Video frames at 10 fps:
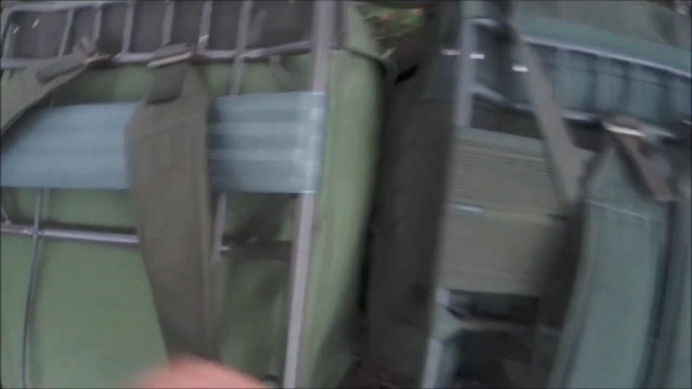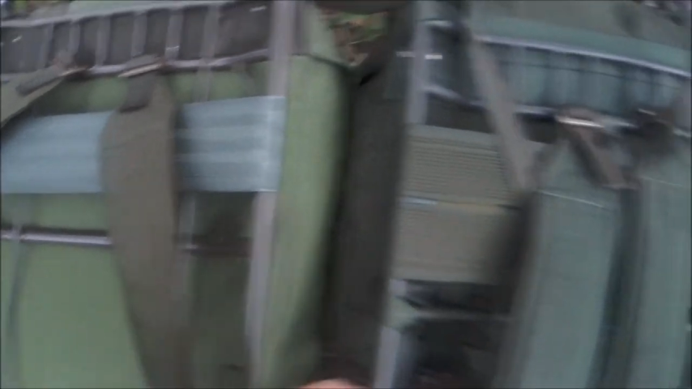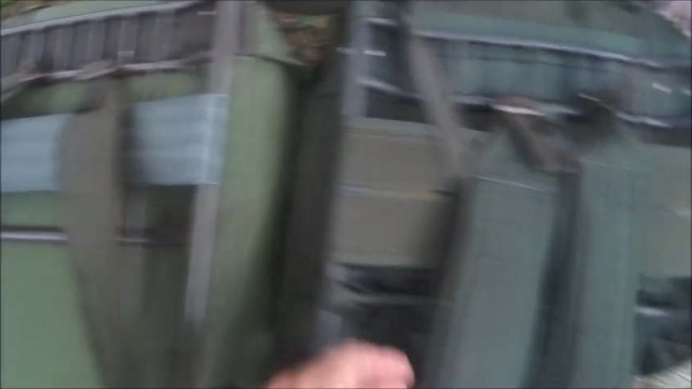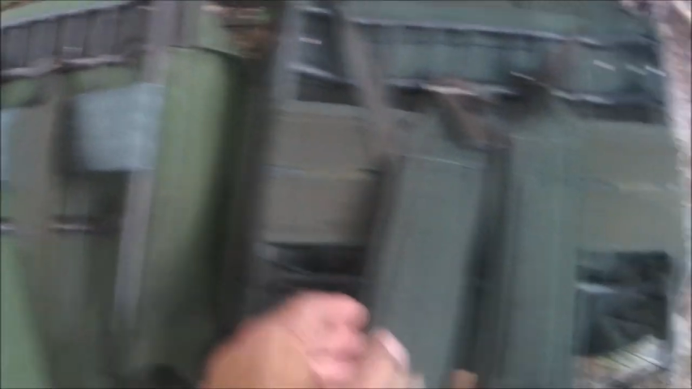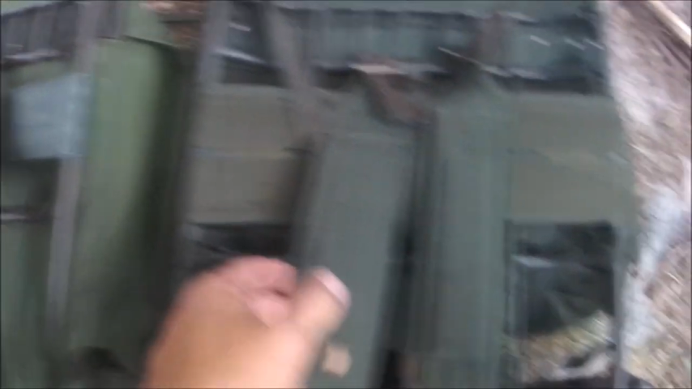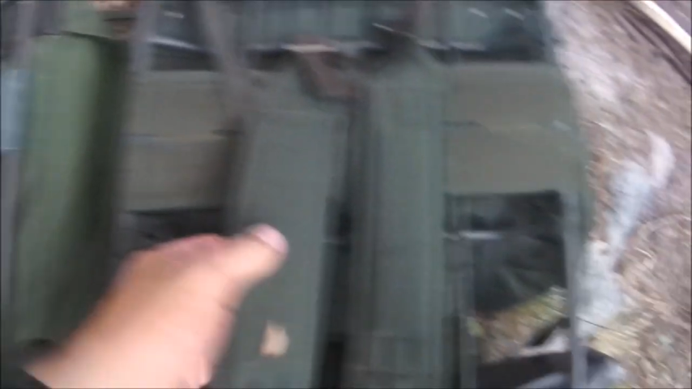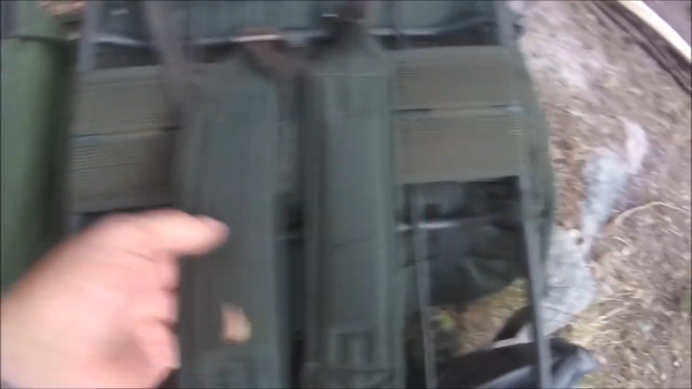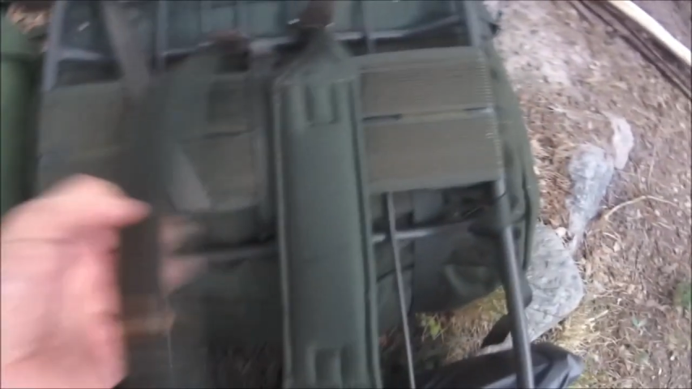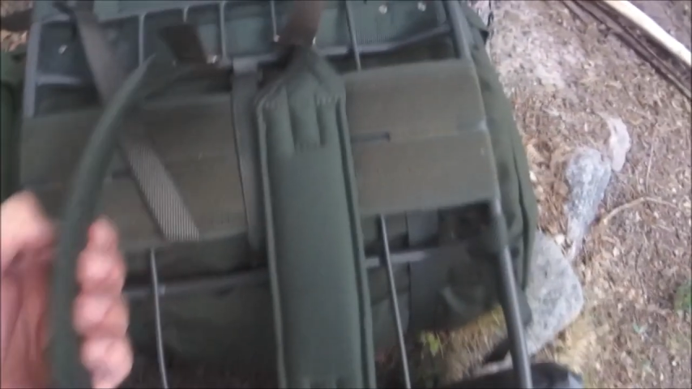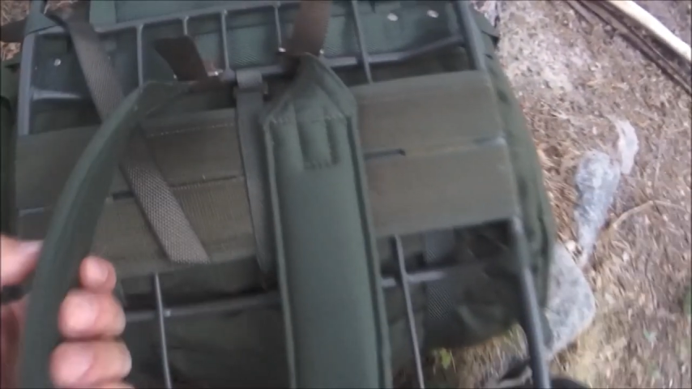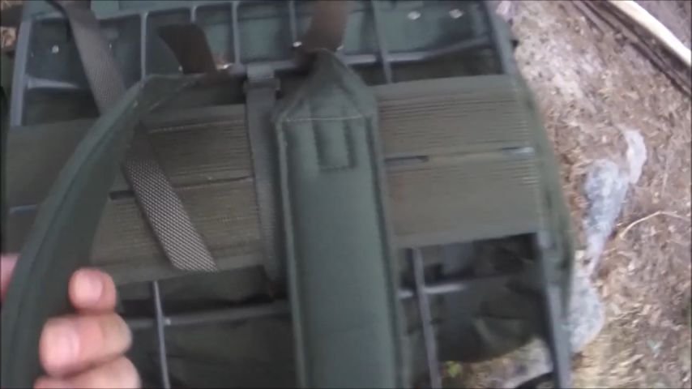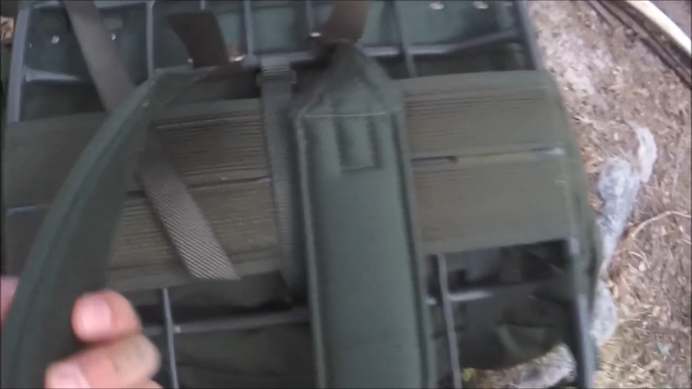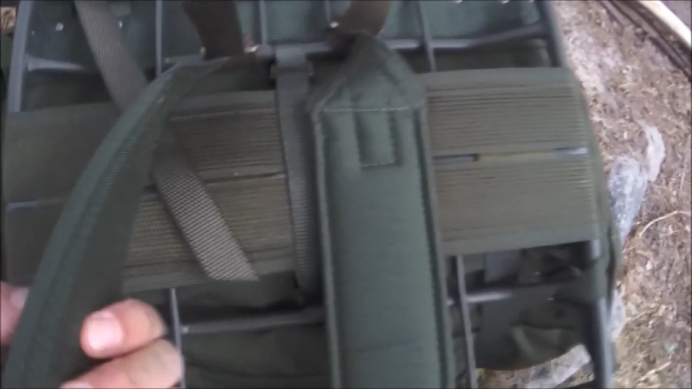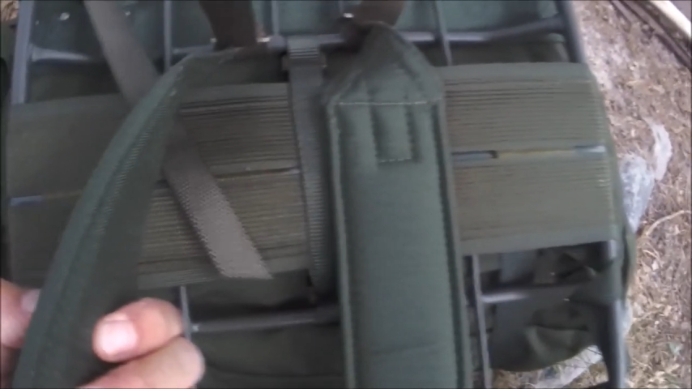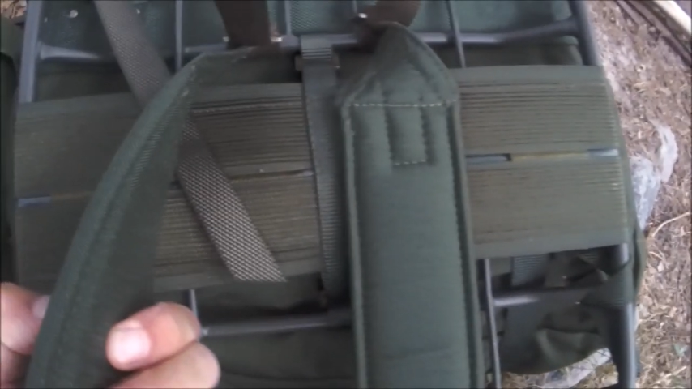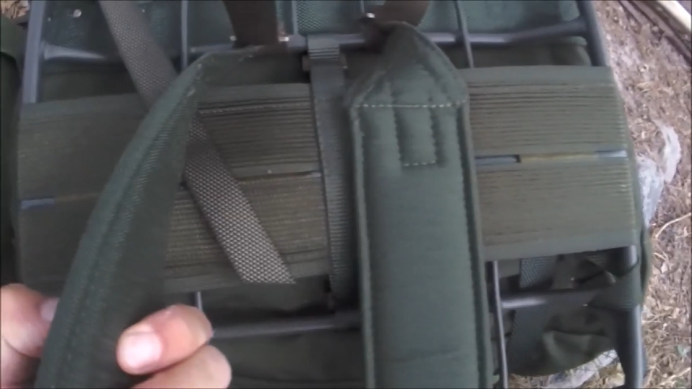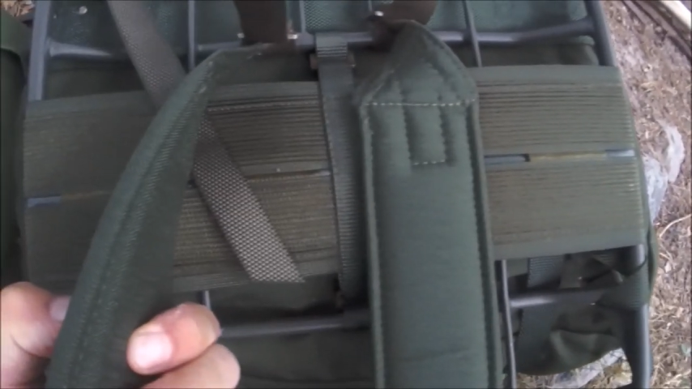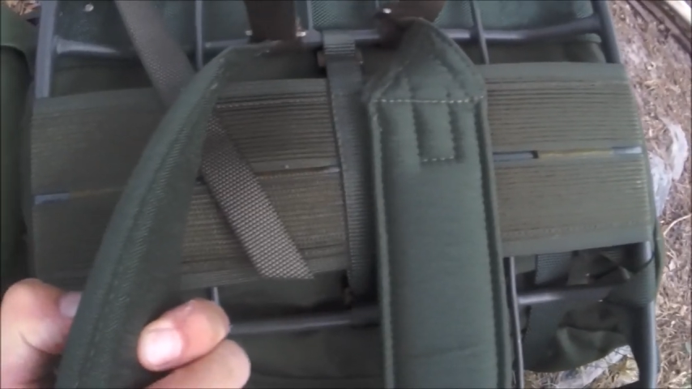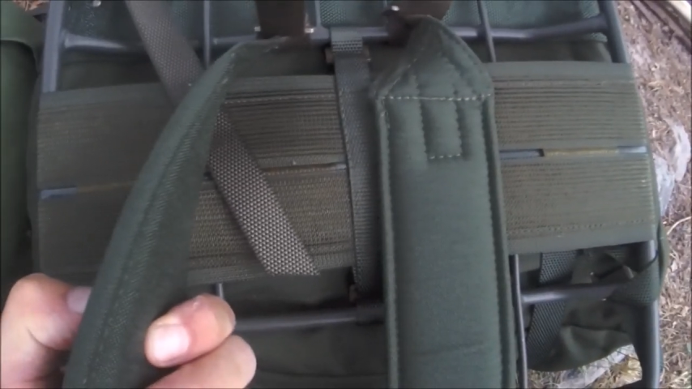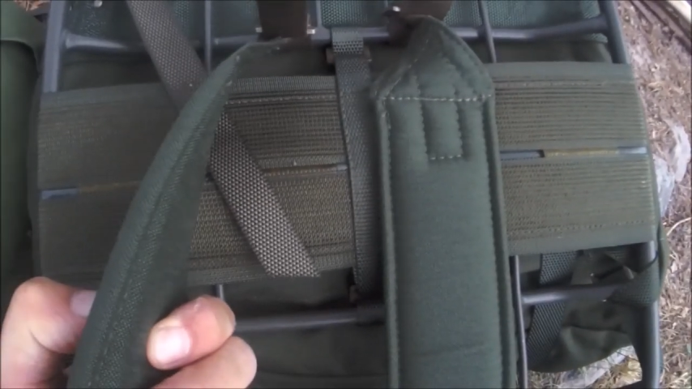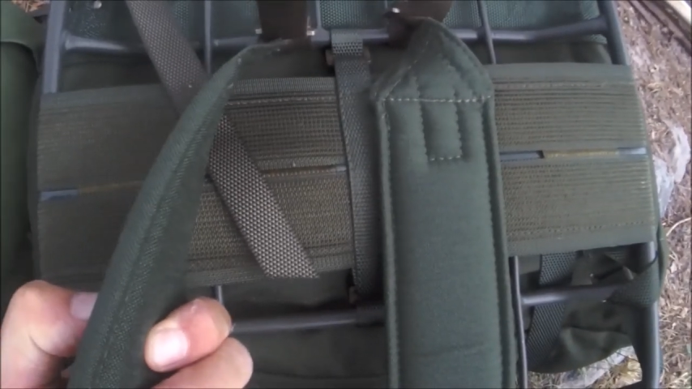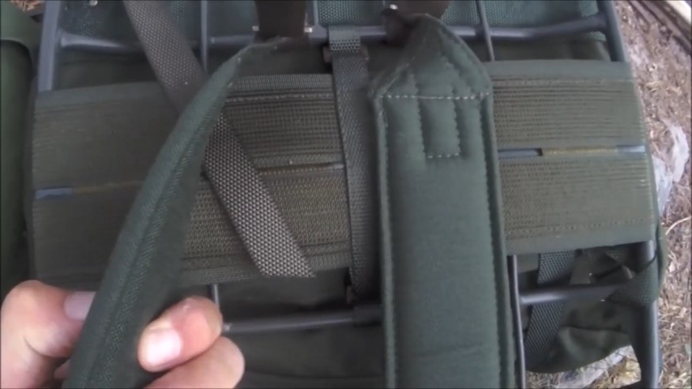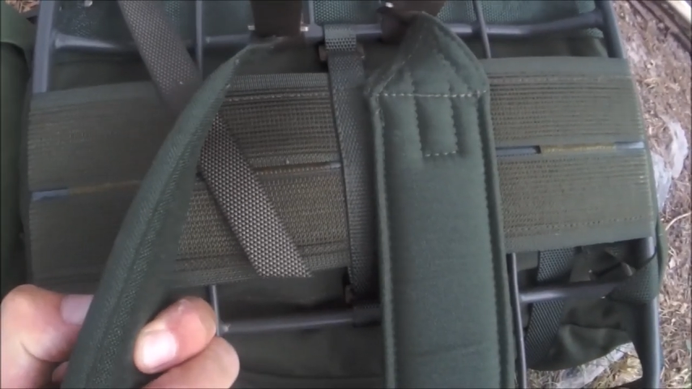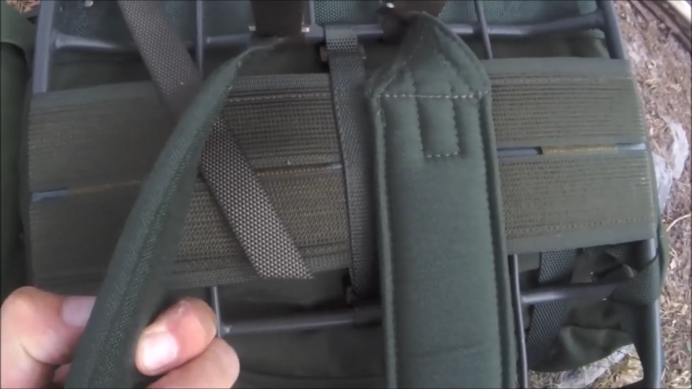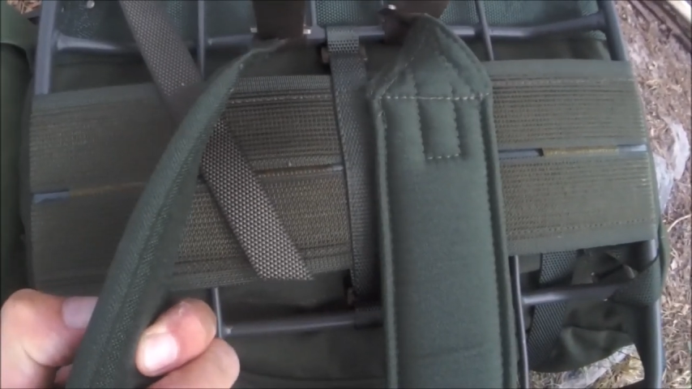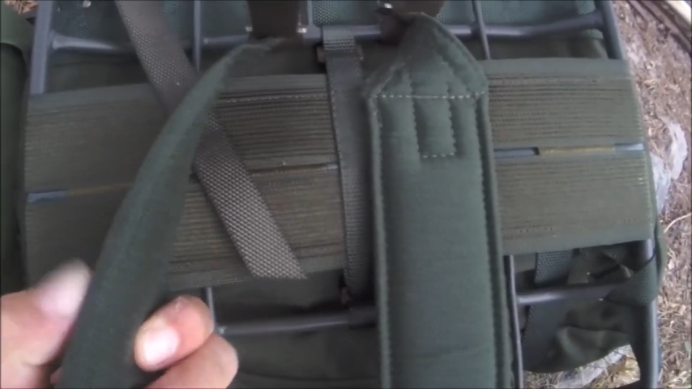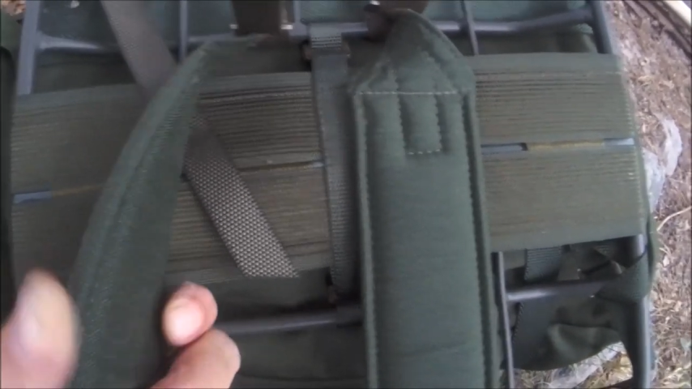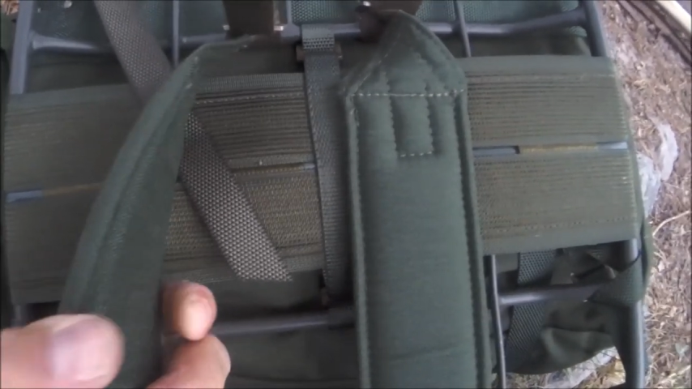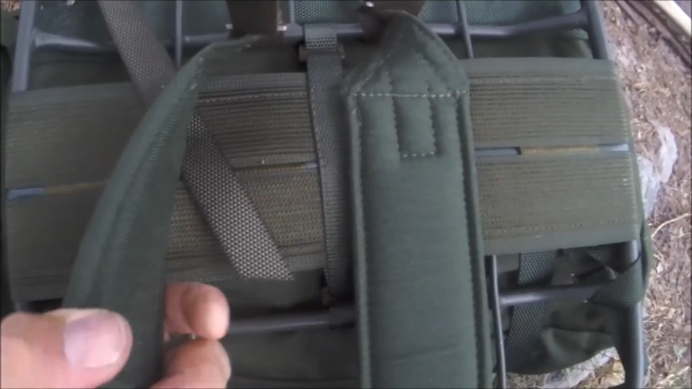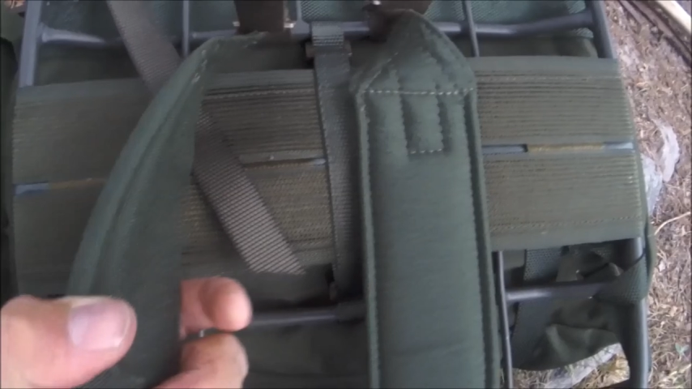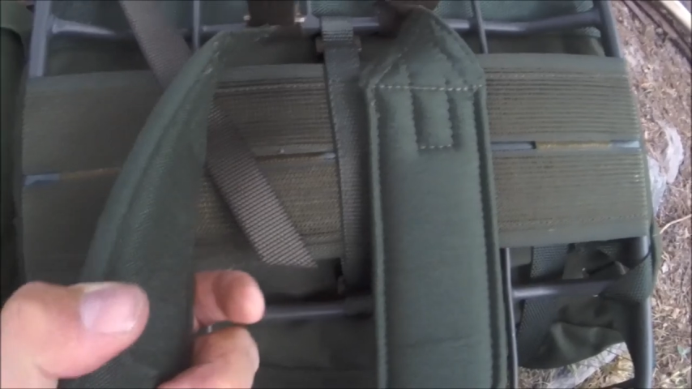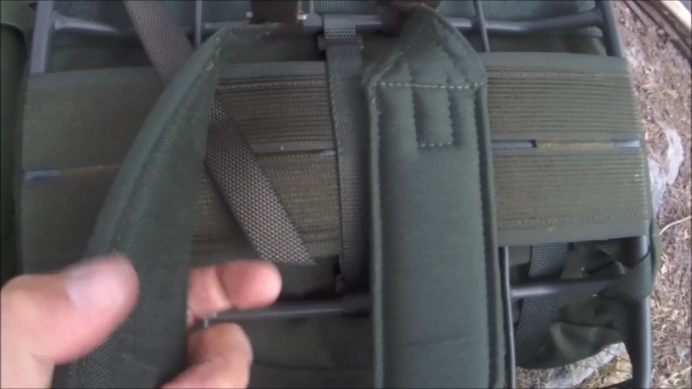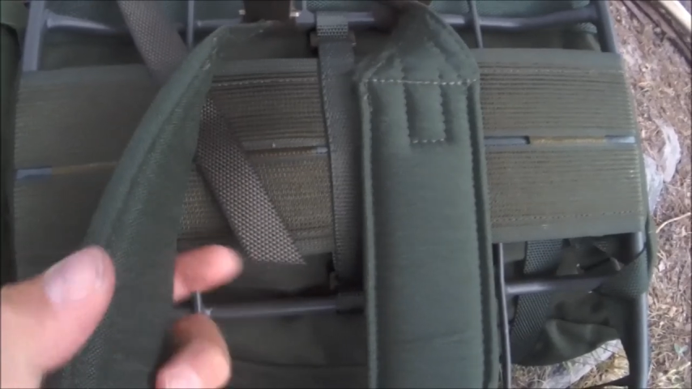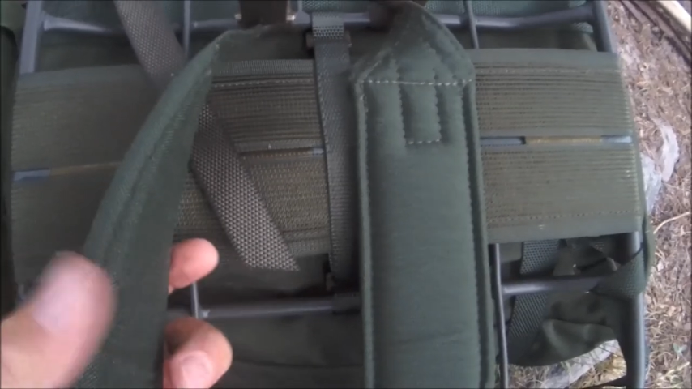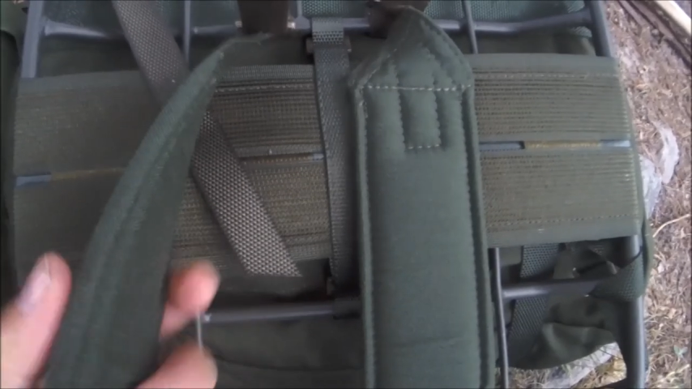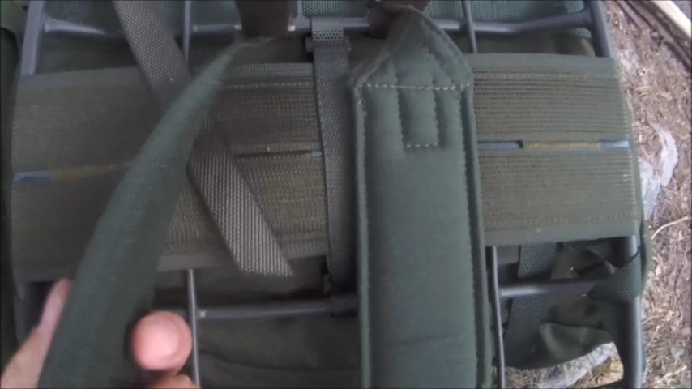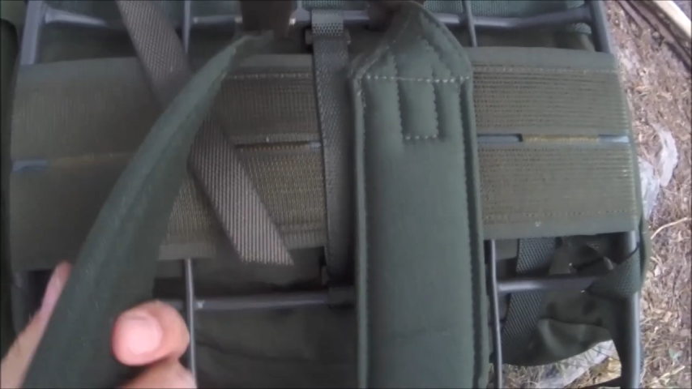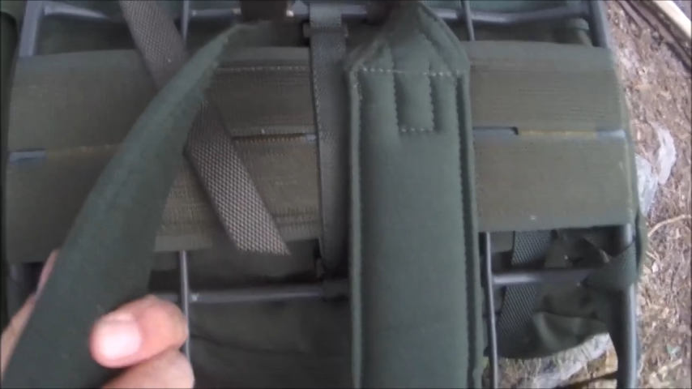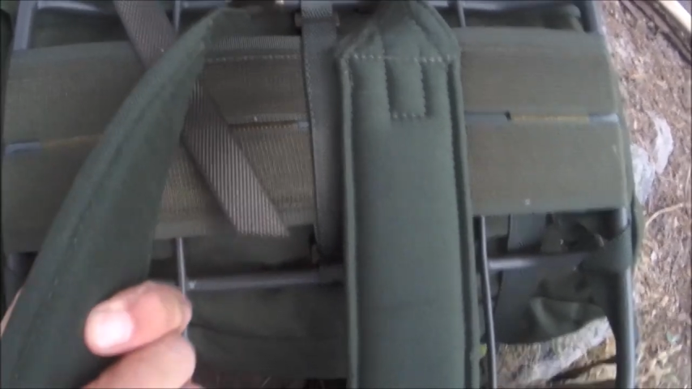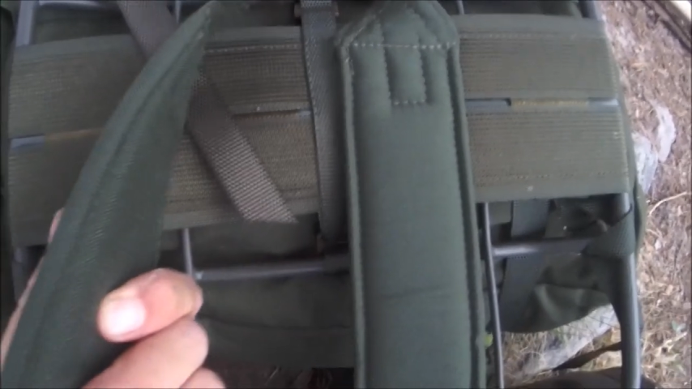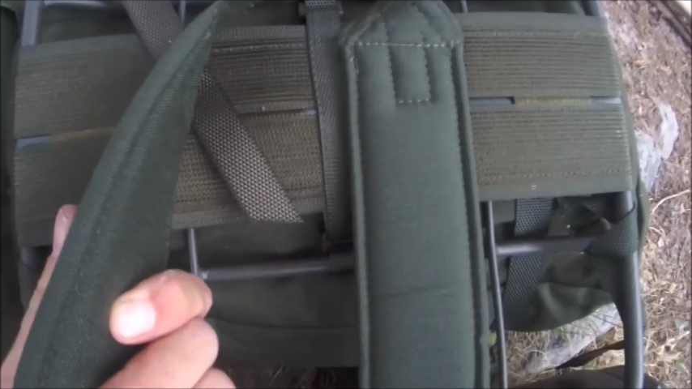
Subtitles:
(no speaker visible)